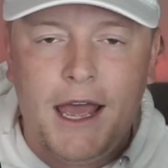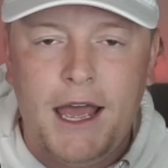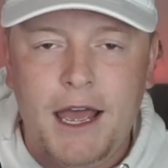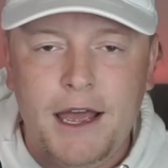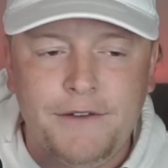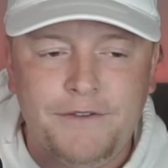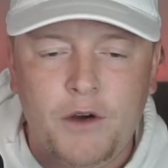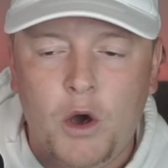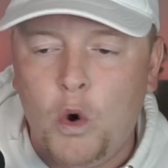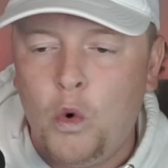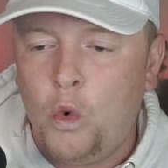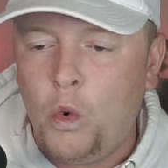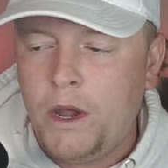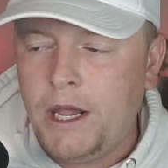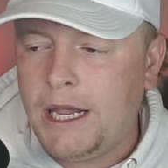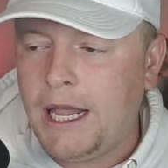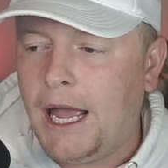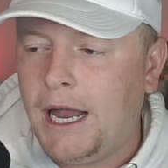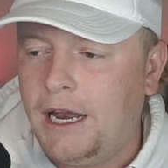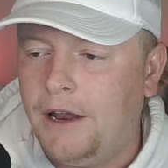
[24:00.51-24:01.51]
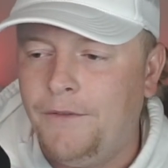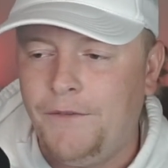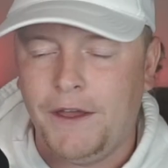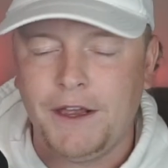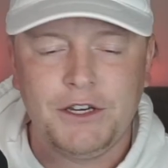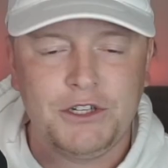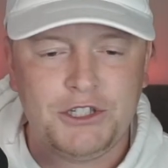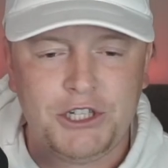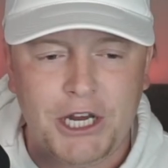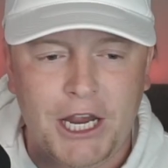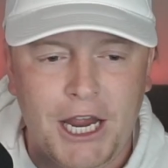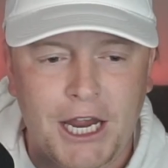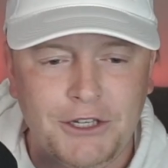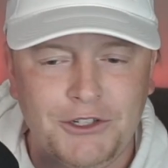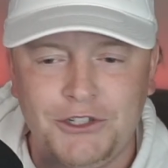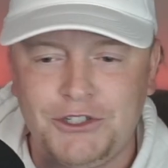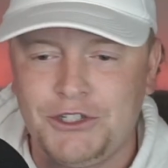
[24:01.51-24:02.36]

Ev, we get it. Things change.